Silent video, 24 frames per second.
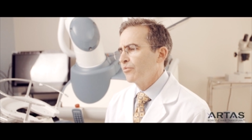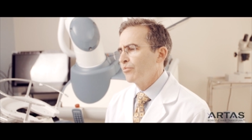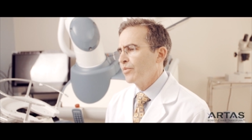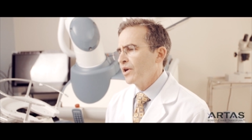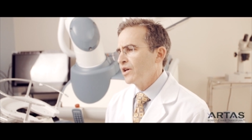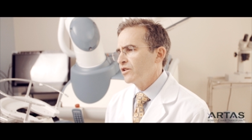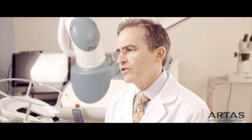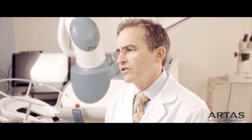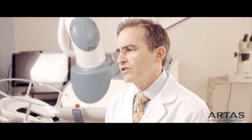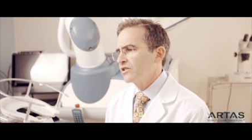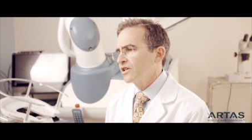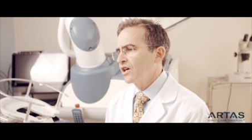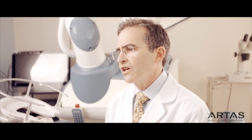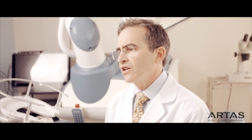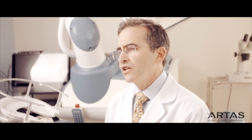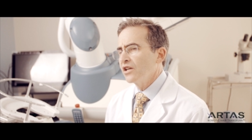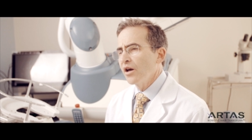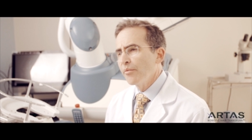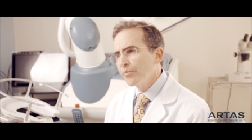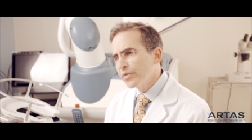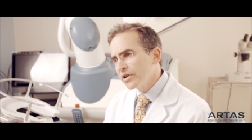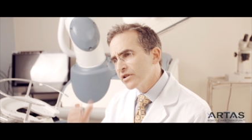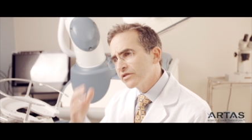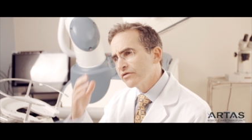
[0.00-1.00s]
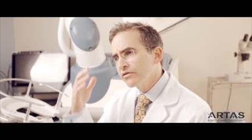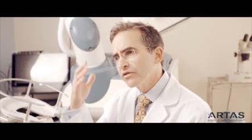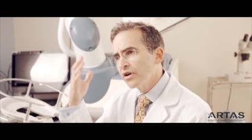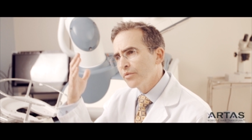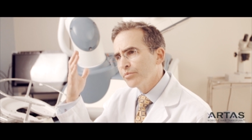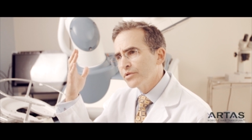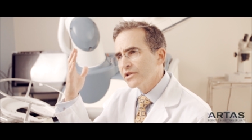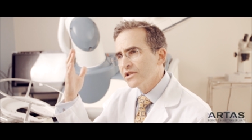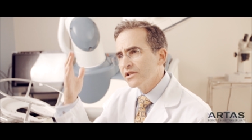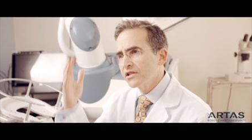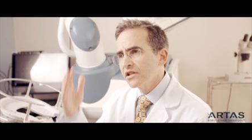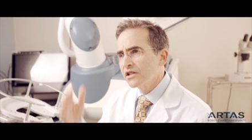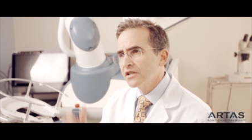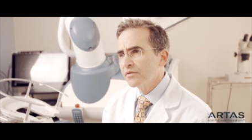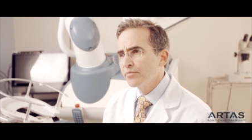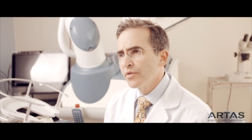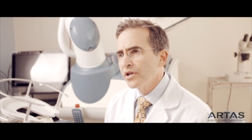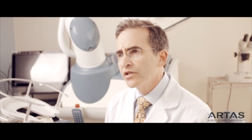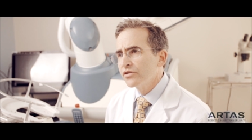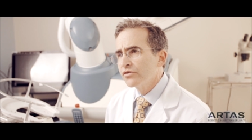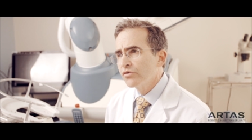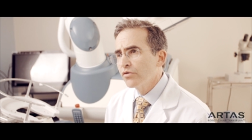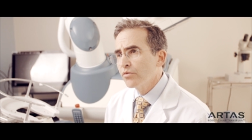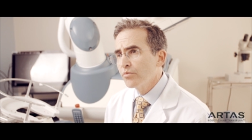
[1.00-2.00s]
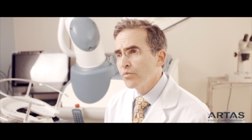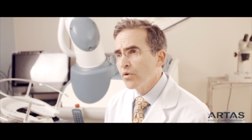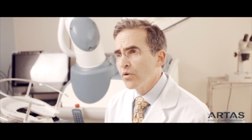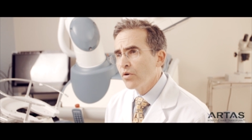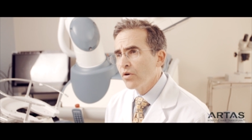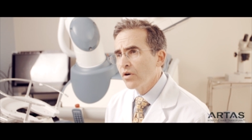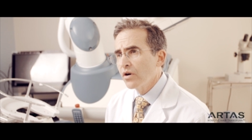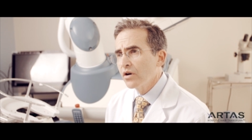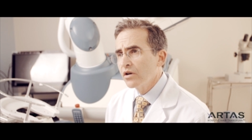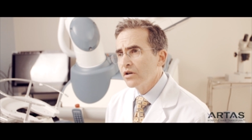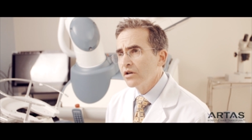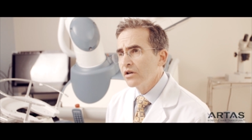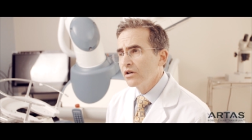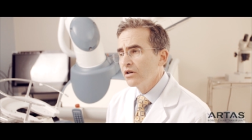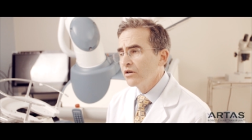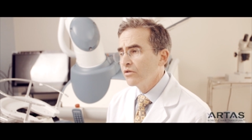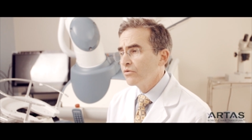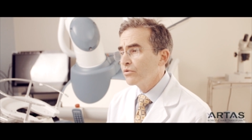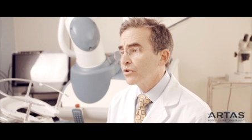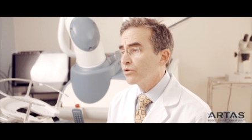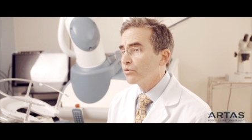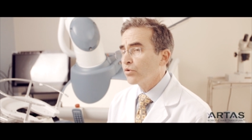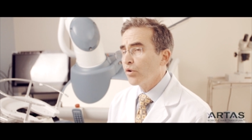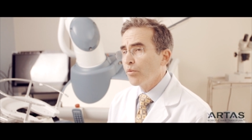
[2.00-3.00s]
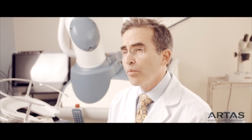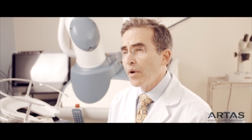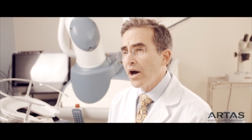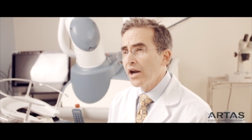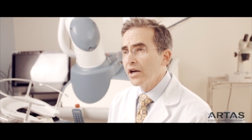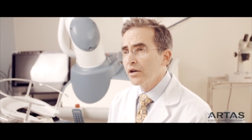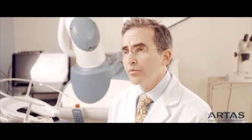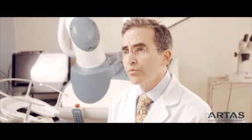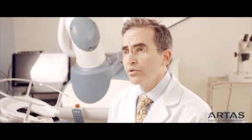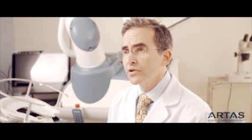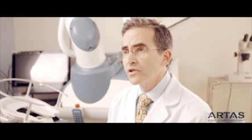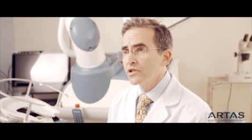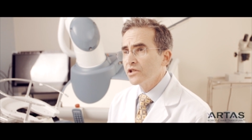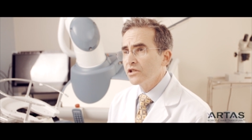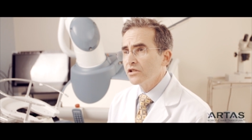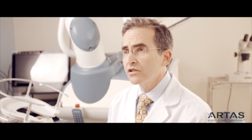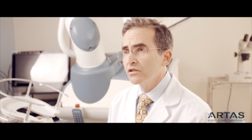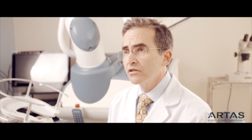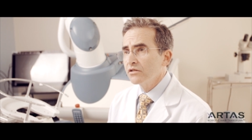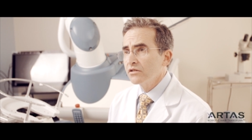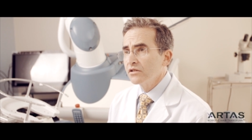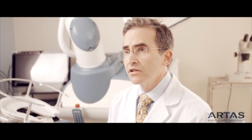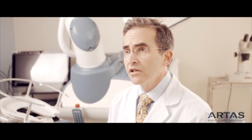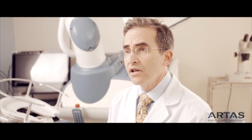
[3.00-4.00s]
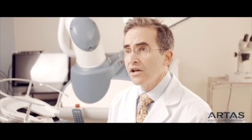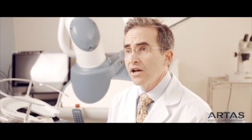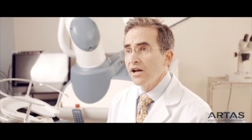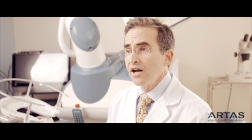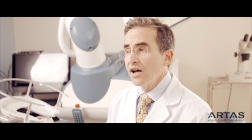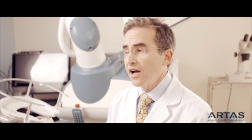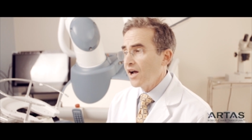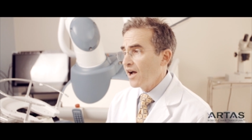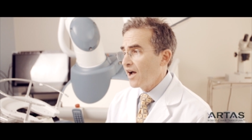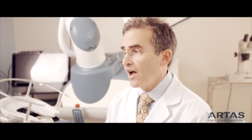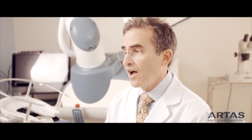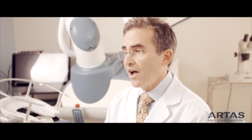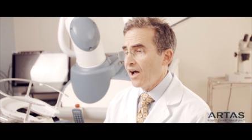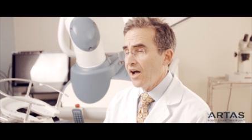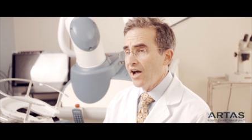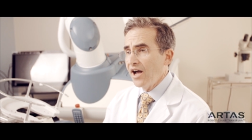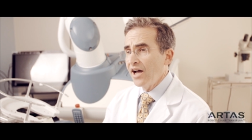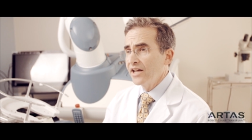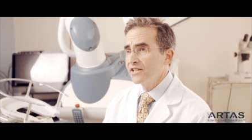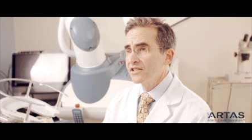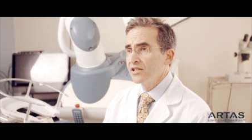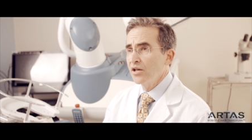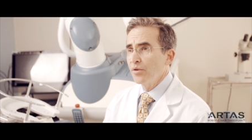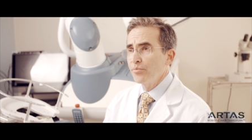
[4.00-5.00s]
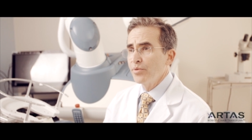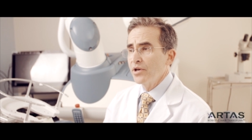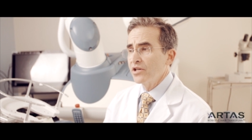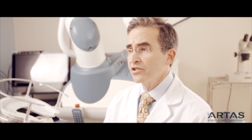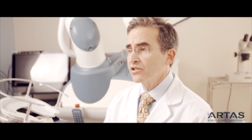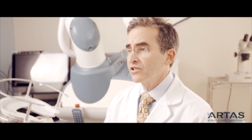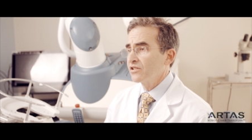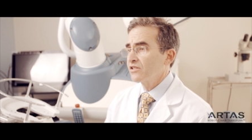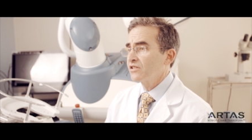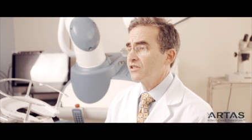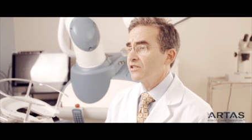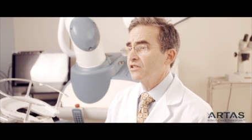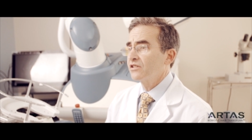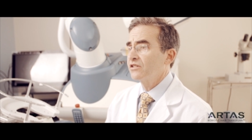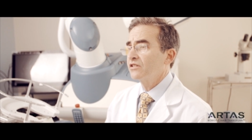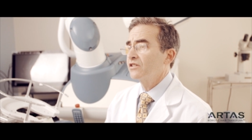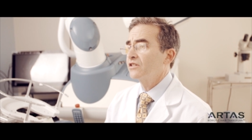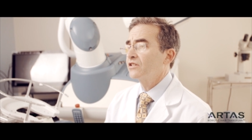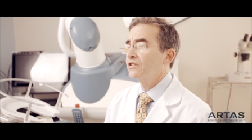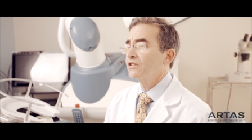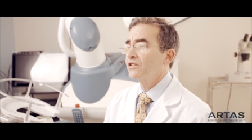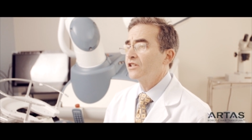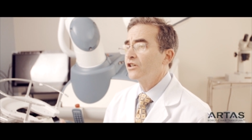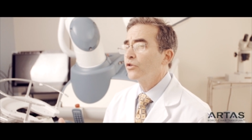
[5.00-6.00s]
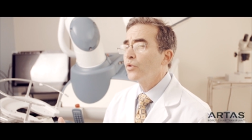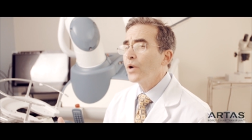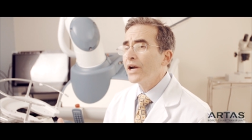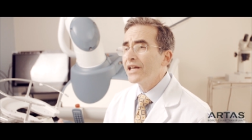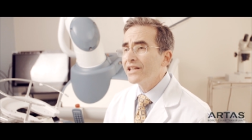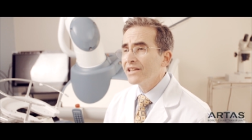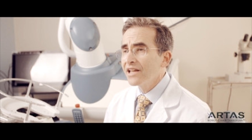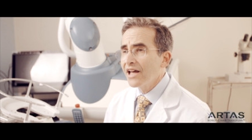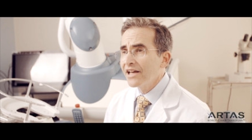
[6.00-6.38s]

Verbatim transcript: Patients had numbness for up to six months or more. With a robotic procedure, I tell patients the great